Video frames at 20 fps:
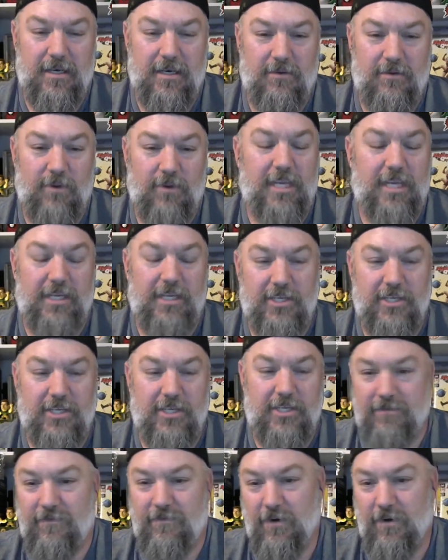
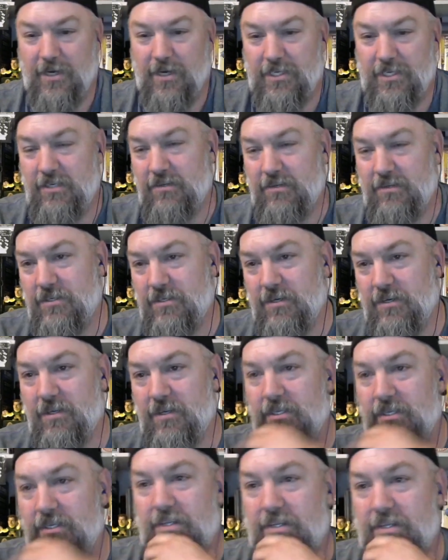recognition for it too. So
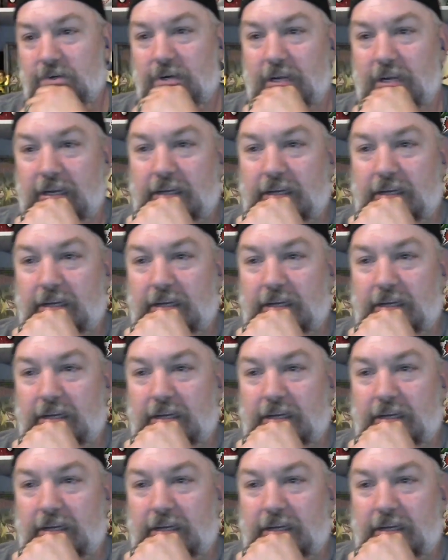it's great.